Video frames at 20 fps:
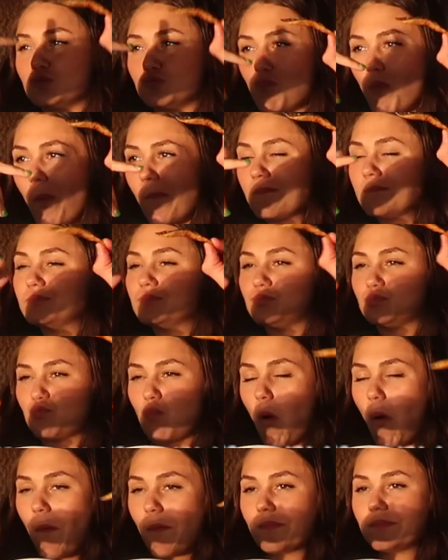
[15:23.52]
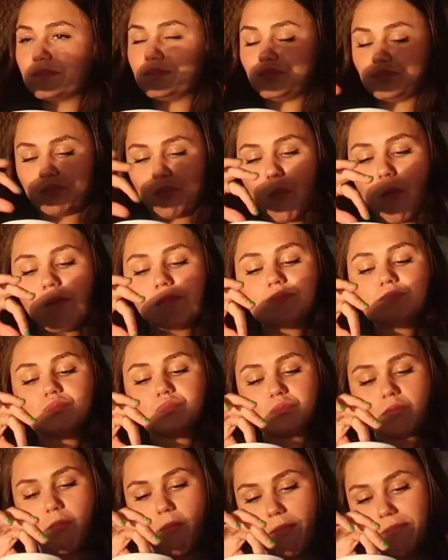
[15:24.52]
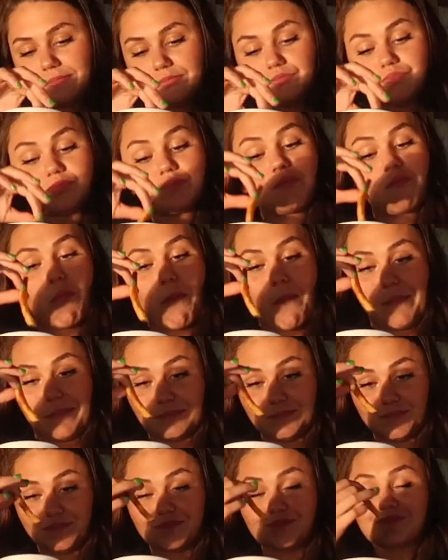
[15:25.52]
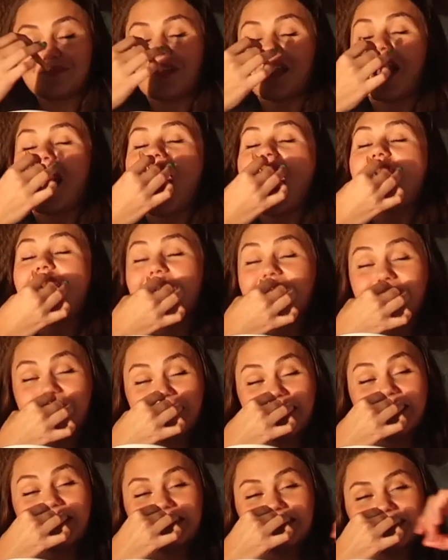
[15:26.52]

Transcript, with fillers: as the sun sets right. Okay? Okay.